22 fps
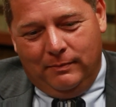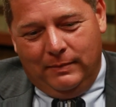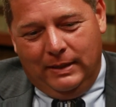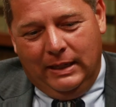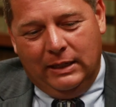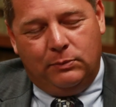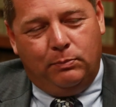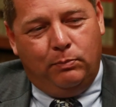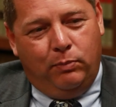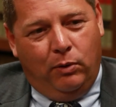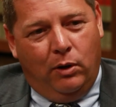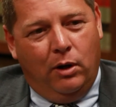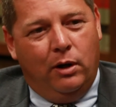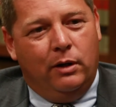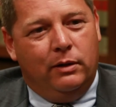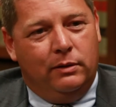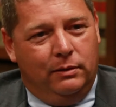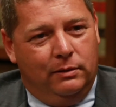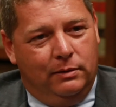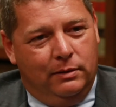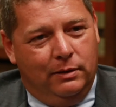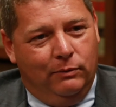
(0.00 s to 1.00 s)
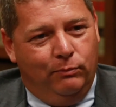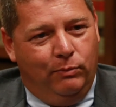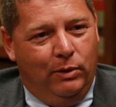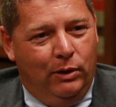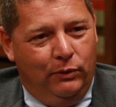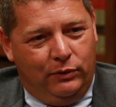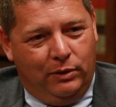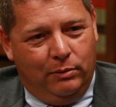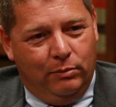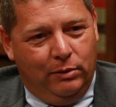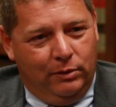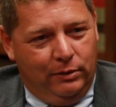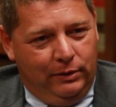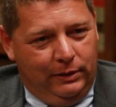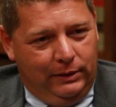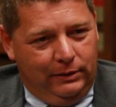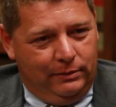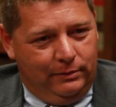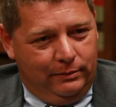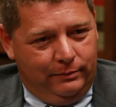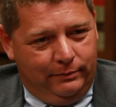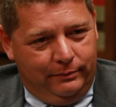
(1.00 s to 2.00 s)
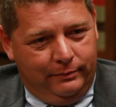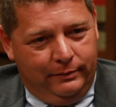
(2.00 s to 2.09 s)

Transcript: it's part of both communities.